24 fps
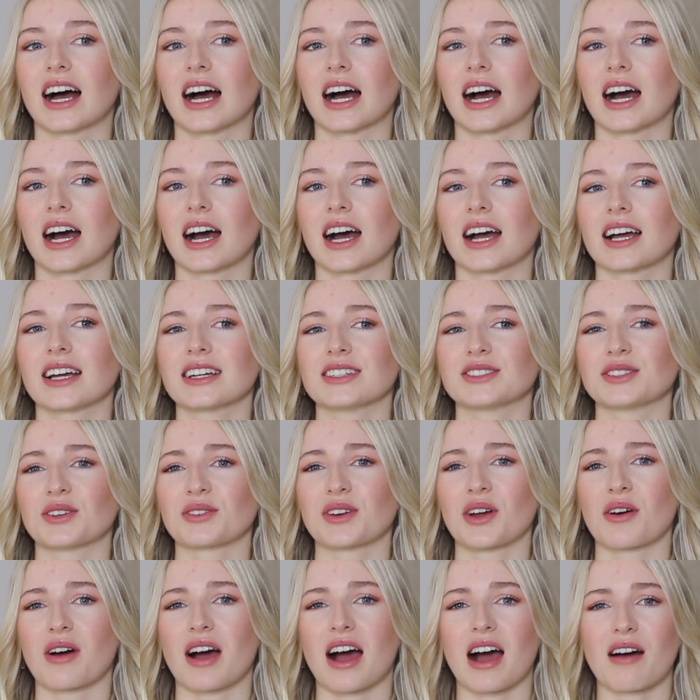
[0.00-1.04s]
I
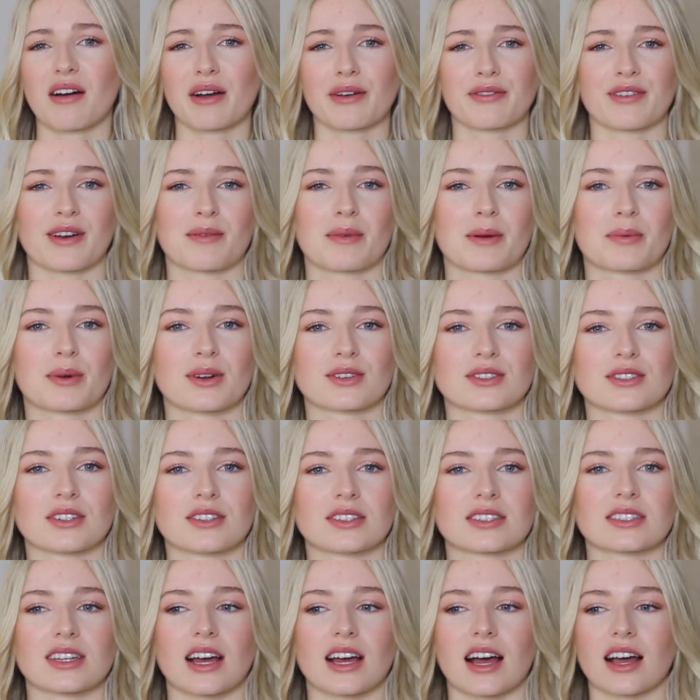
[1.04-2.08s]
don't know how I found my
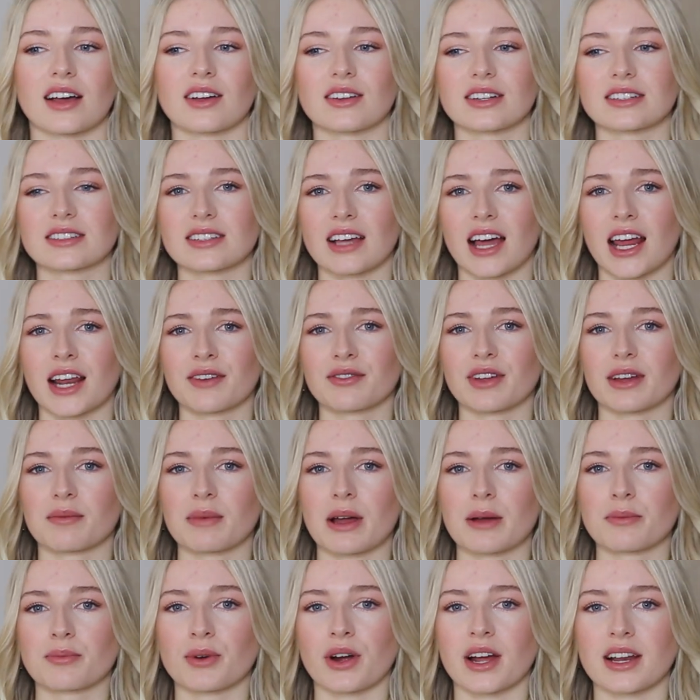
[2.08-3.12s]
personal style. It's kind of like
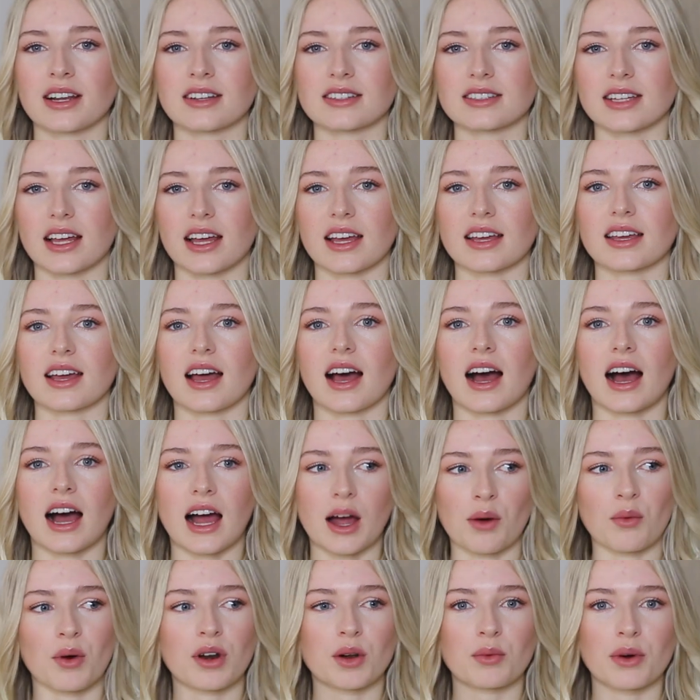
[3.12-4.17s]
my brain is like,
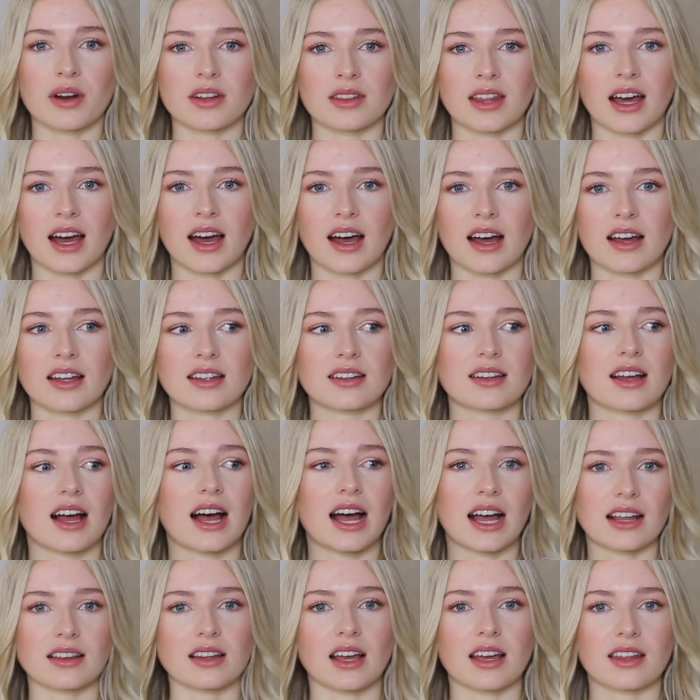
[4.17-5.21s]
I want to wear that,
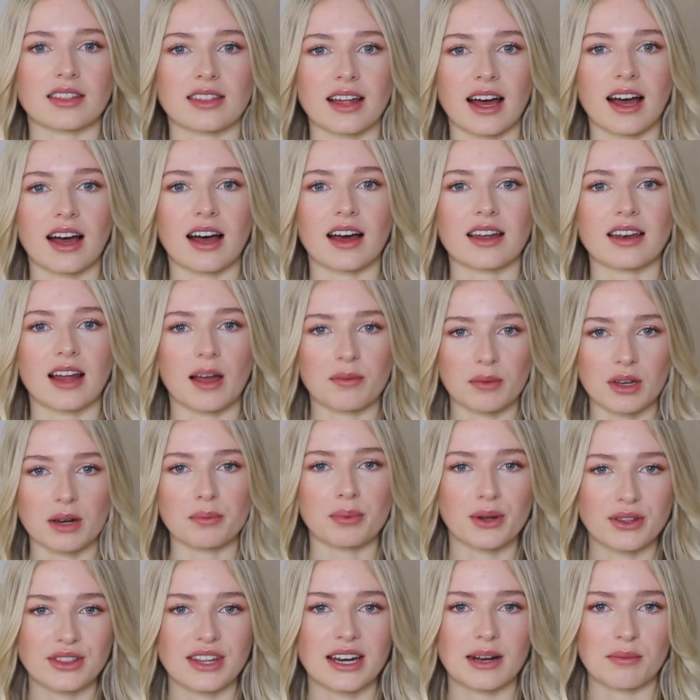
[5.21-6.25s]
I like that, I'm gonna
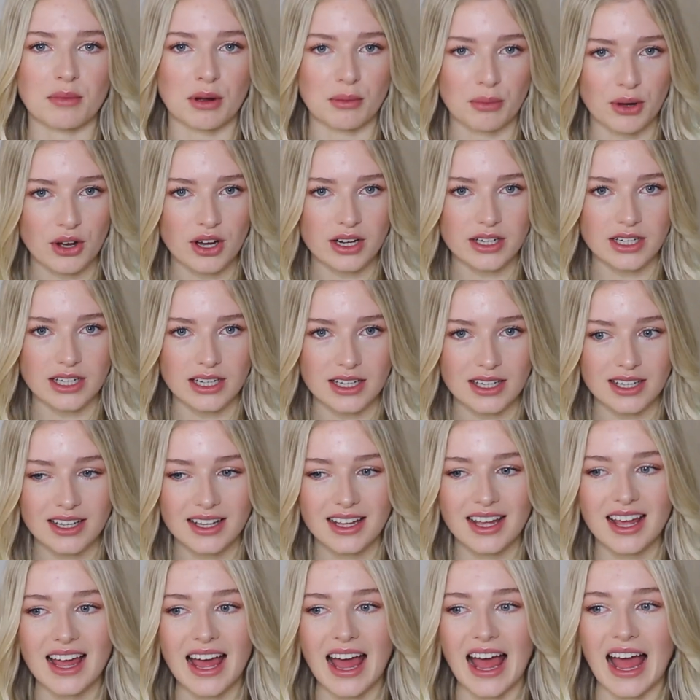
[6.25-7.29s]
put that on my body
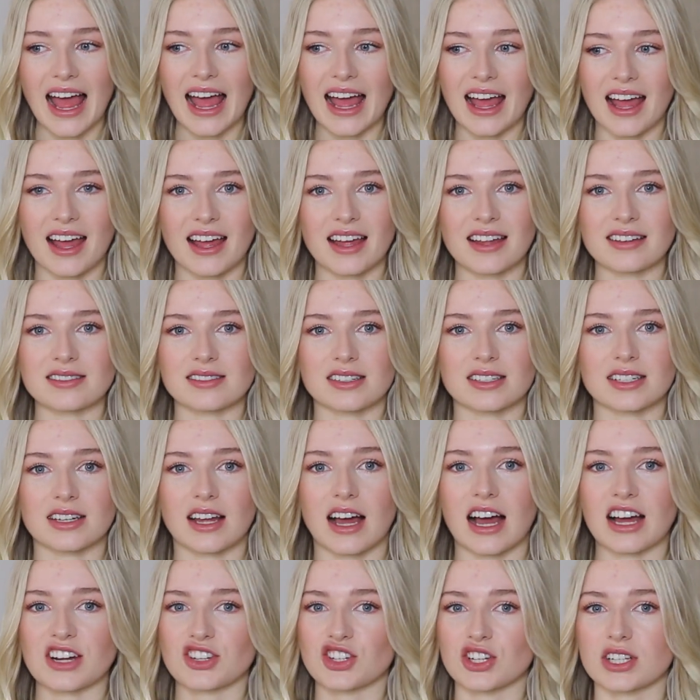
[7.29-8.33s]
and
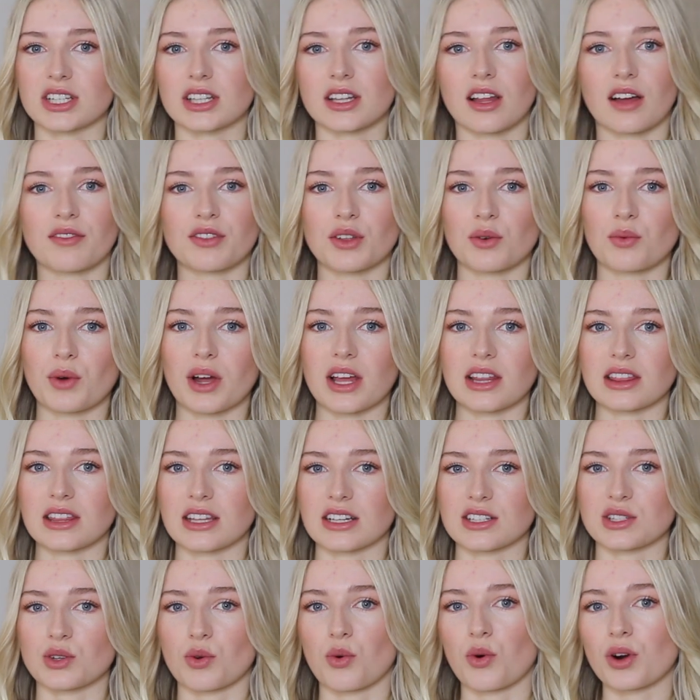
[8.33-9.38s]
I just love the way
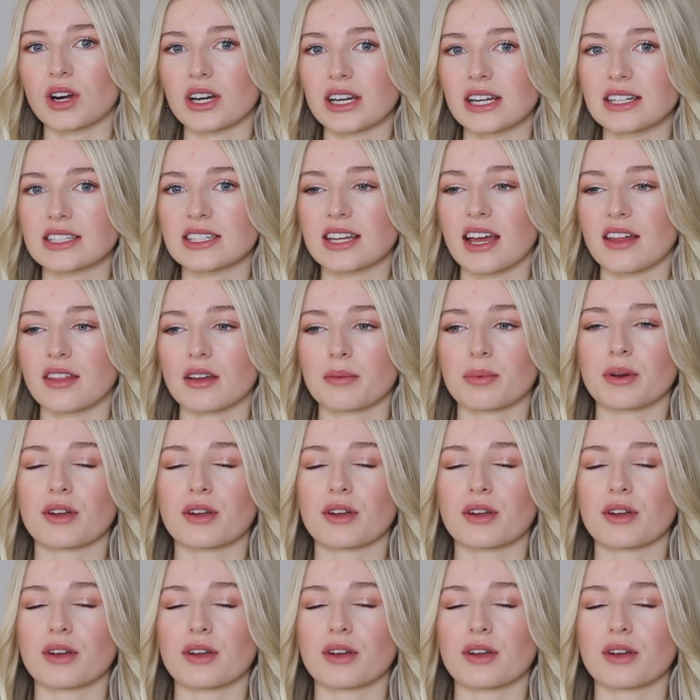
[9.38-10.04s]
things coordinate together.